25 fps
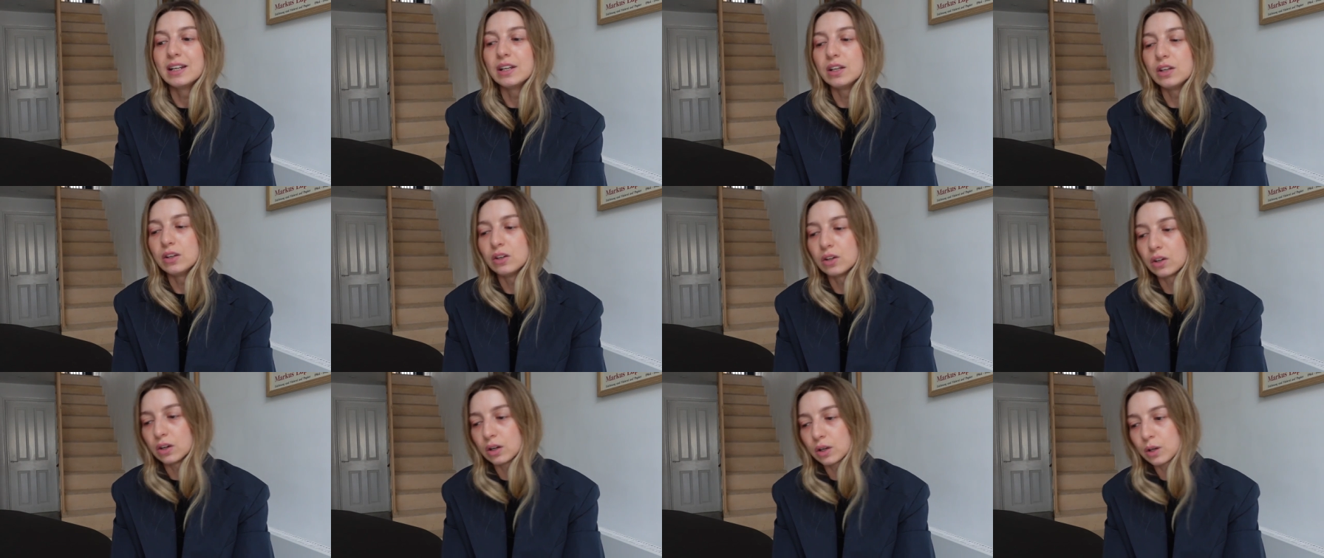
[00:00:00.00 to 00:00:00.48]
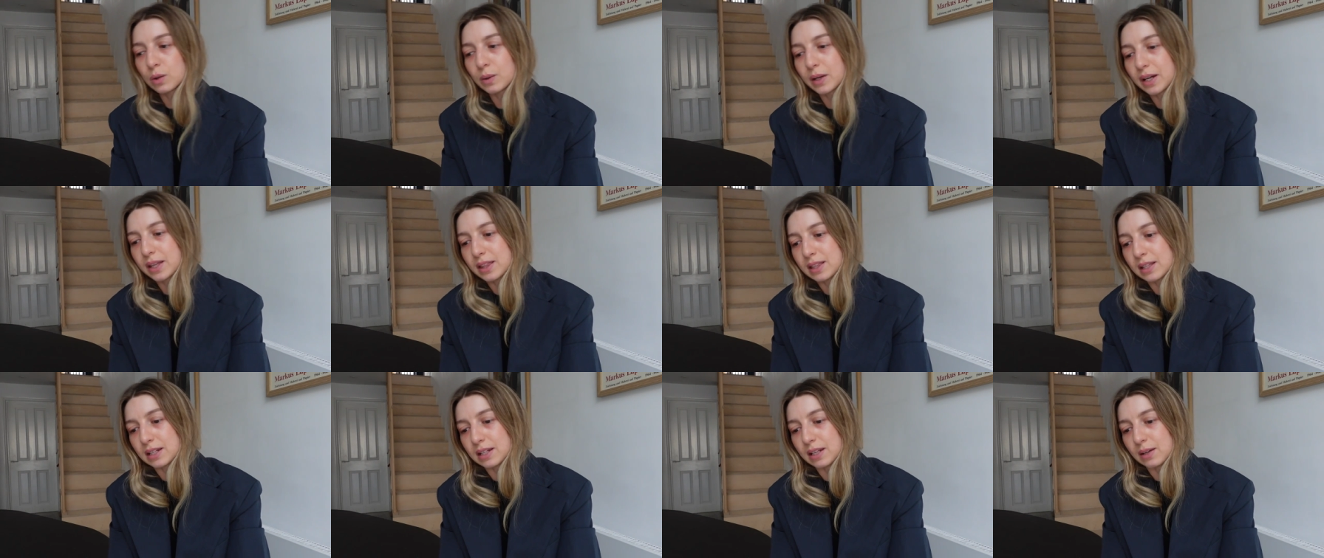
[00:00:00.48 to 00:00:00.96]
Not
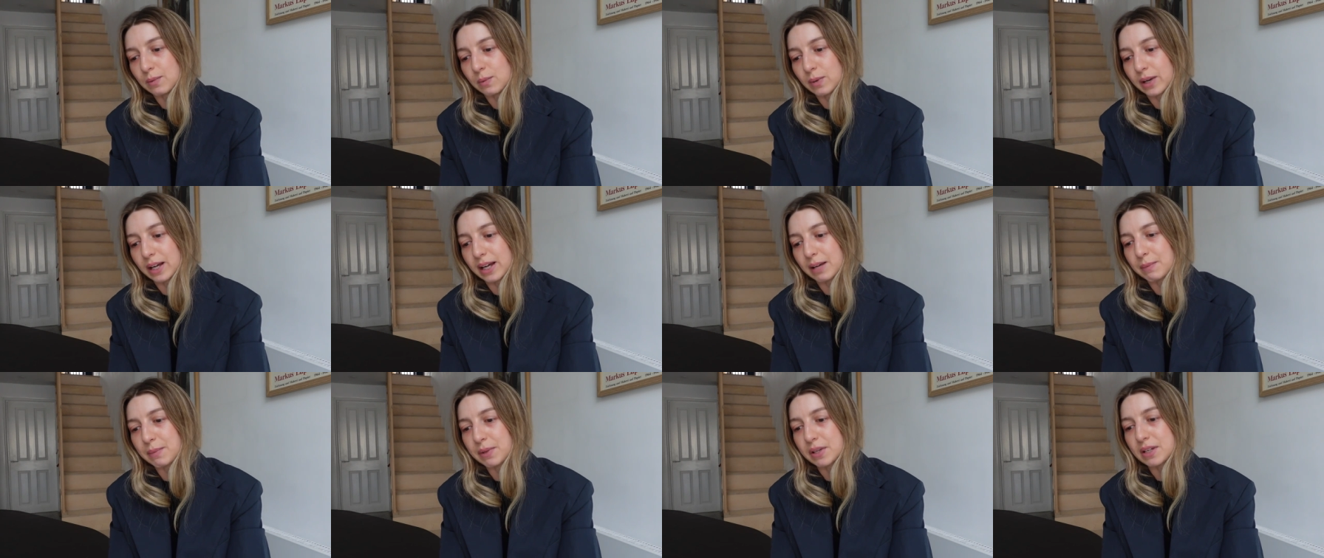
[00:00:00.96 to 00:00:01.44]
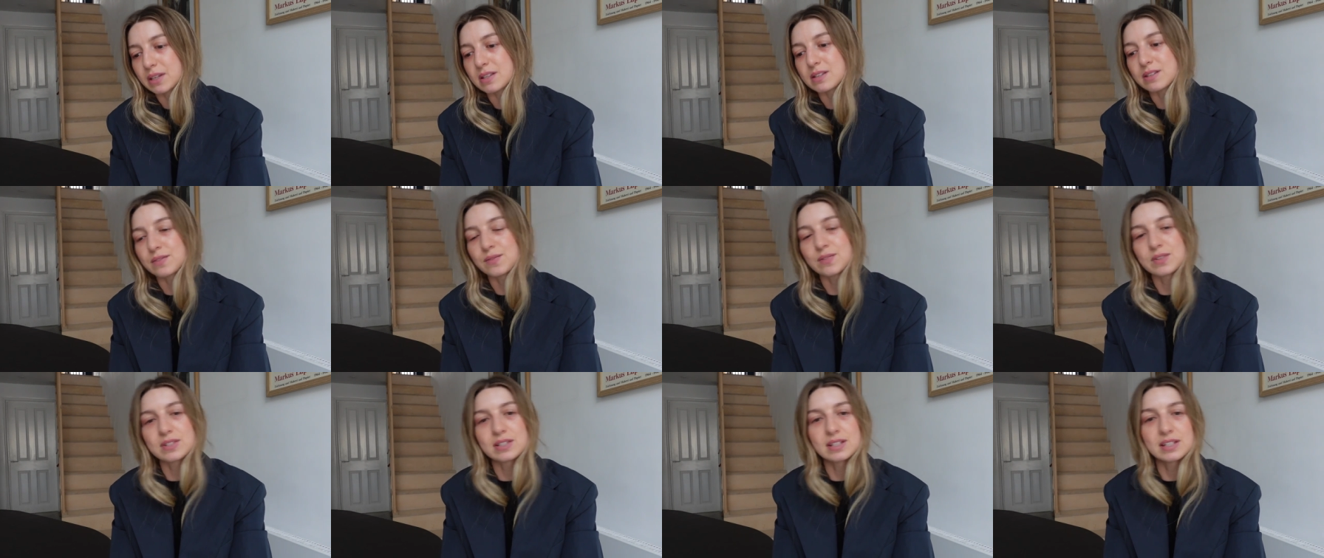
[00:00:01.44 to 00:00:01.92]
quite the knitwear because
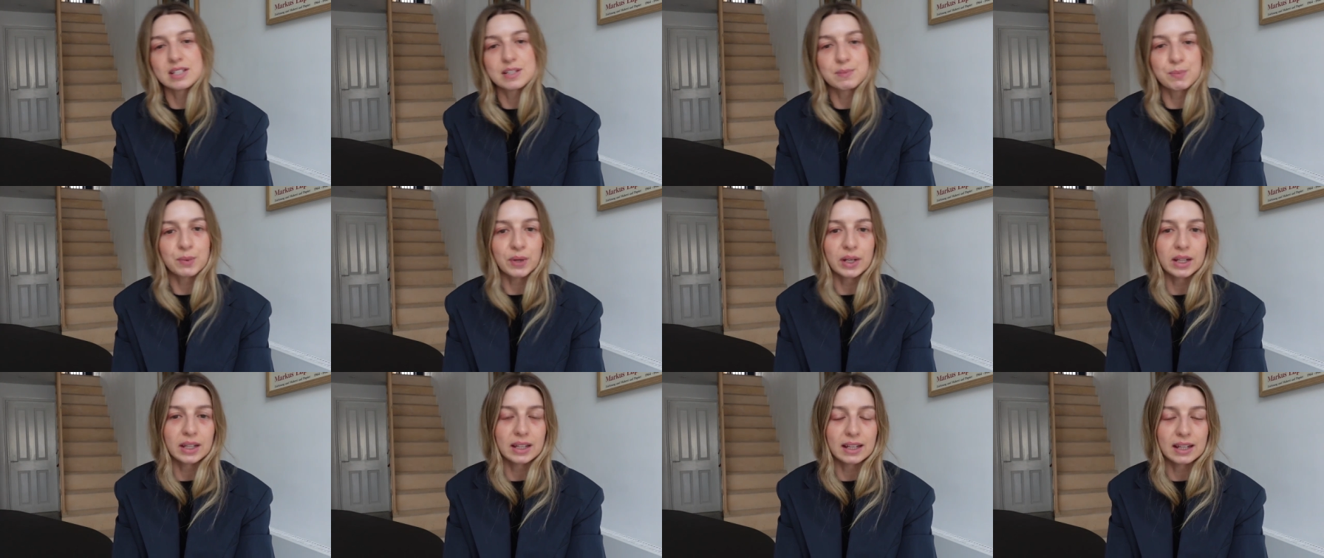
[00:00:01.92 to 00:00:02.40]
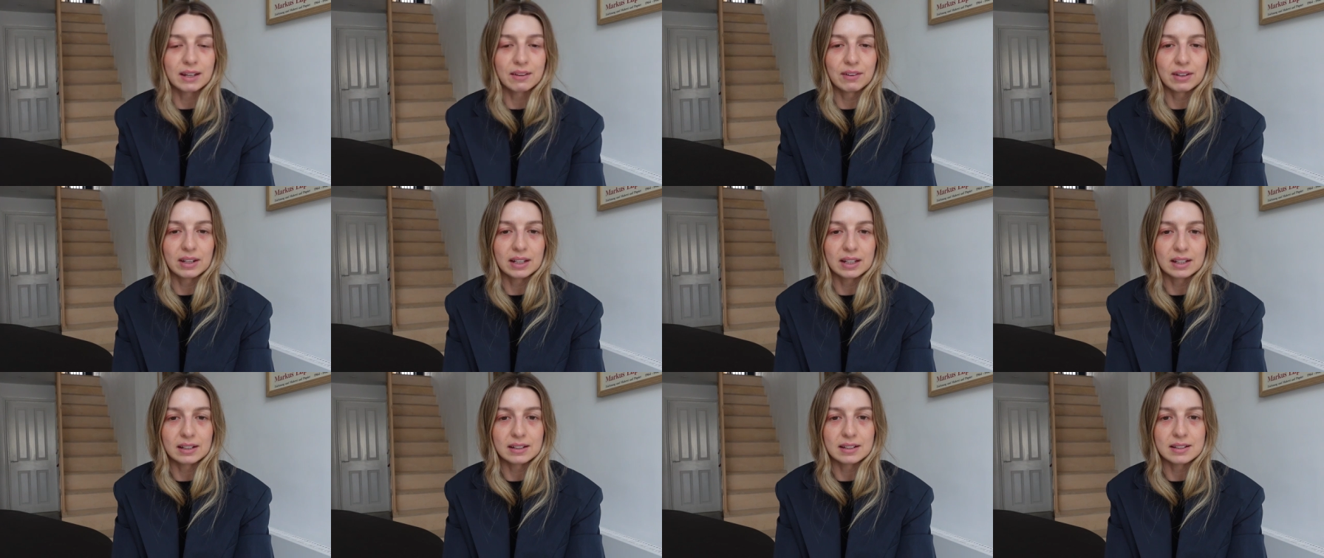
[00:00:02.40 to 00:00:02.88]
obviously spring here
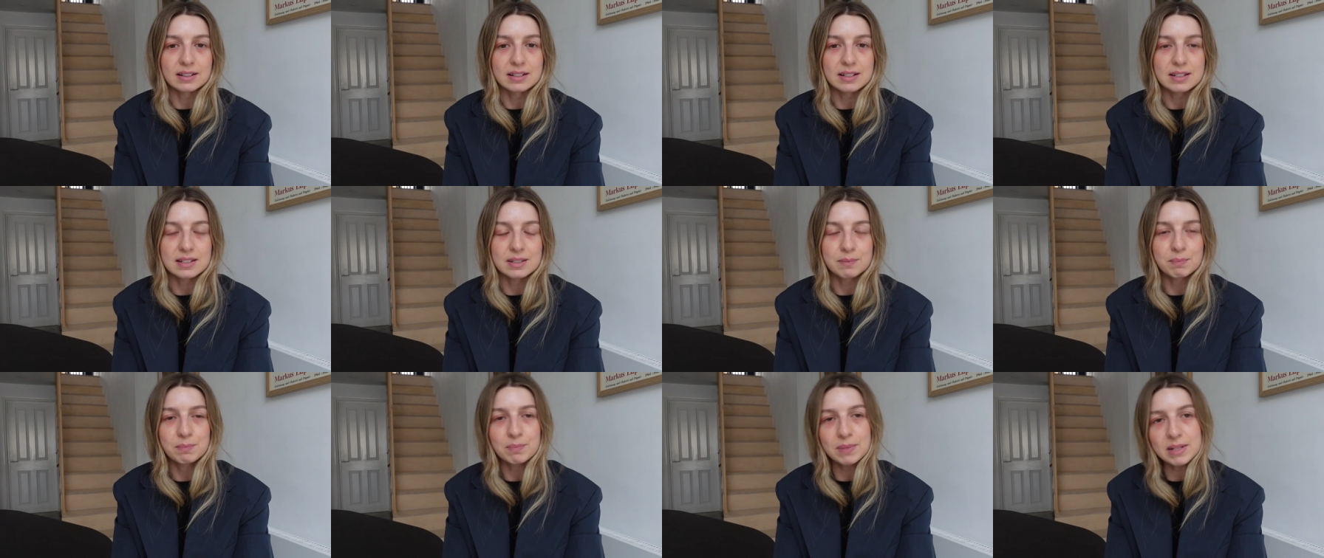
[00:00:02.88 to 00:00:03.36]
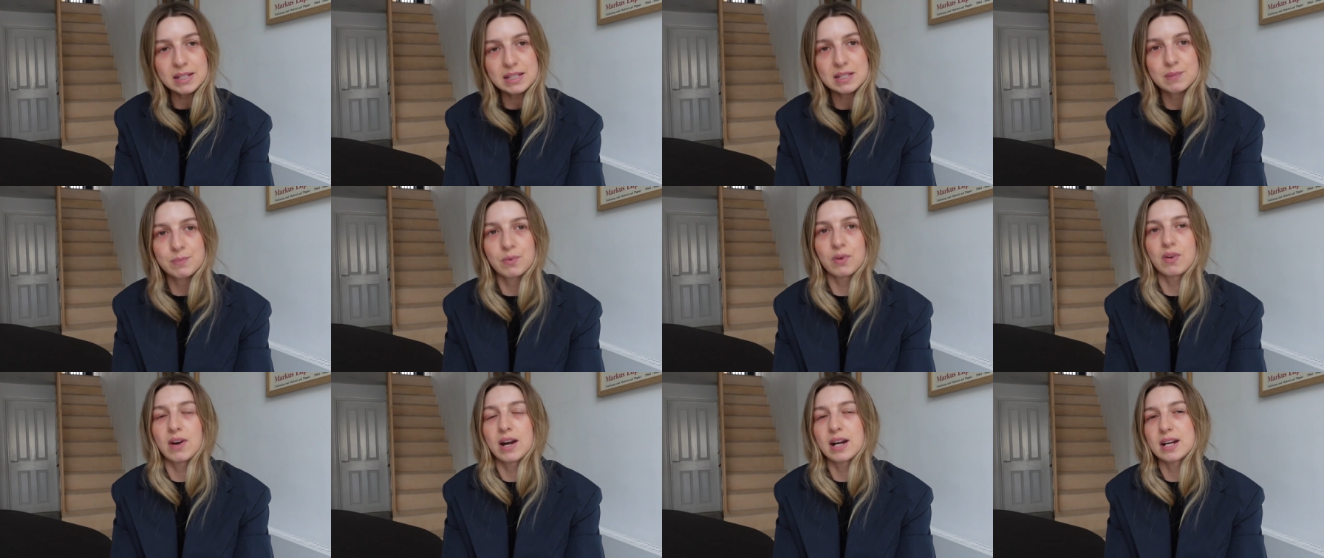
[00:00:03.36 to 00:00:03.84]
in England is a bit
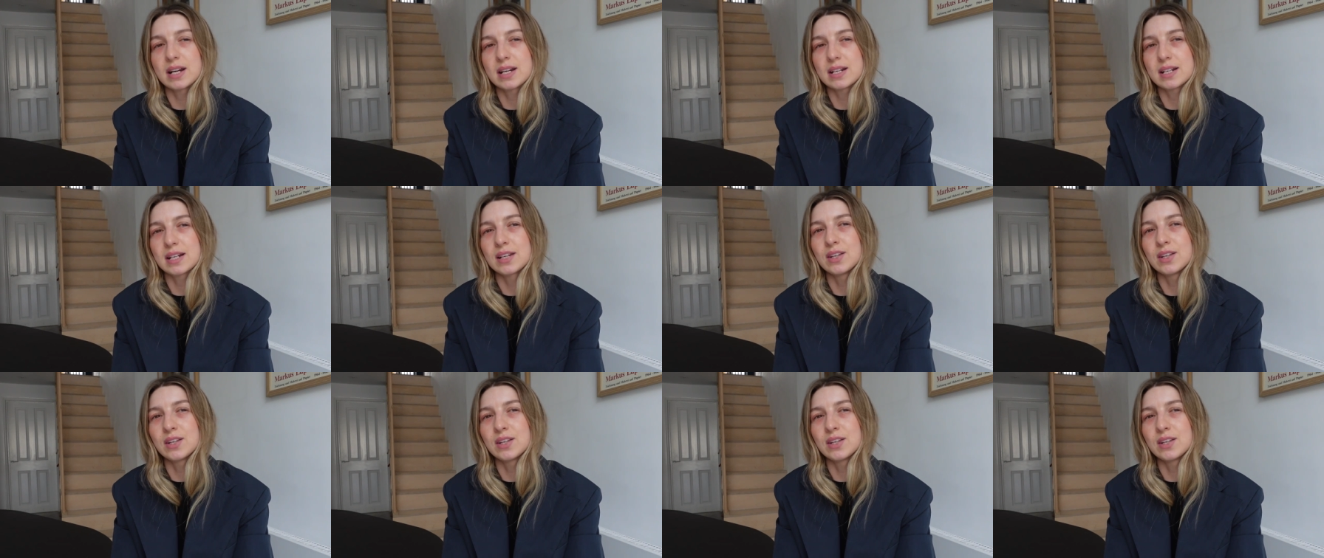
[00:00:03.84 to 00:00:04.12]
sporadic